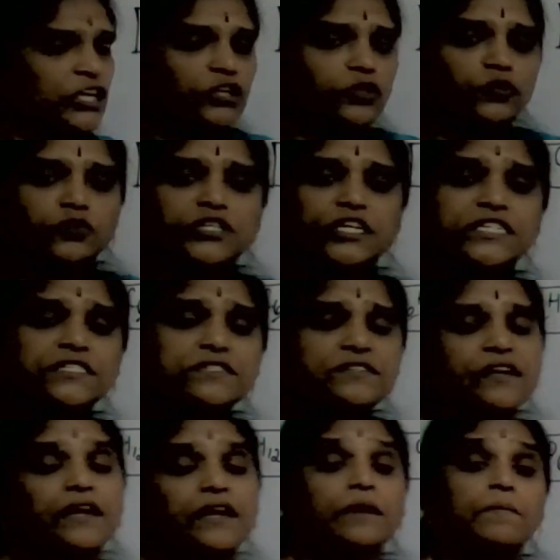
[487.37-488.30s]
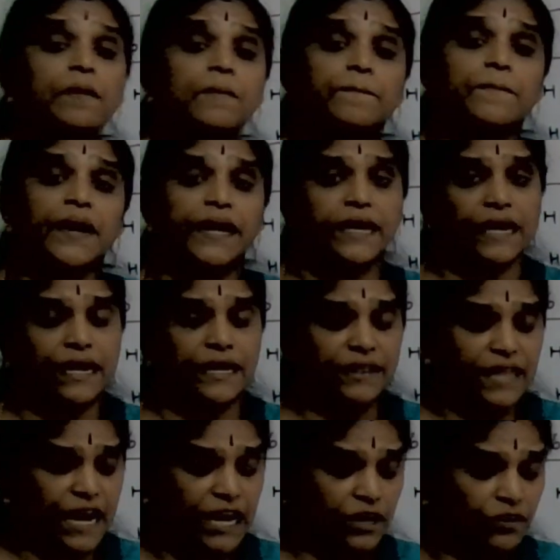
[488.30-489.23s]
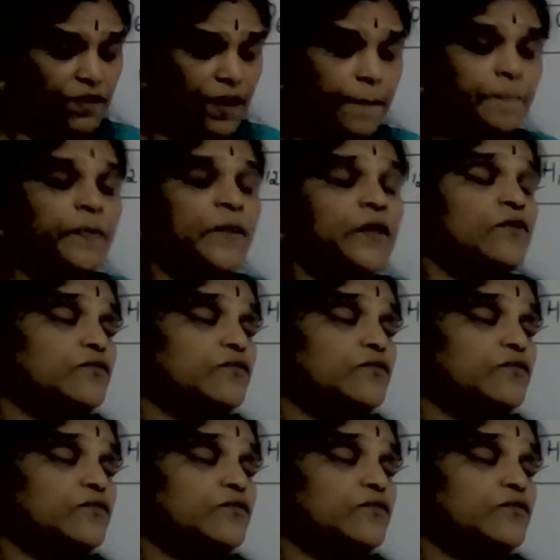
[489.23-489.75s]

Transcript: You just remember in that way.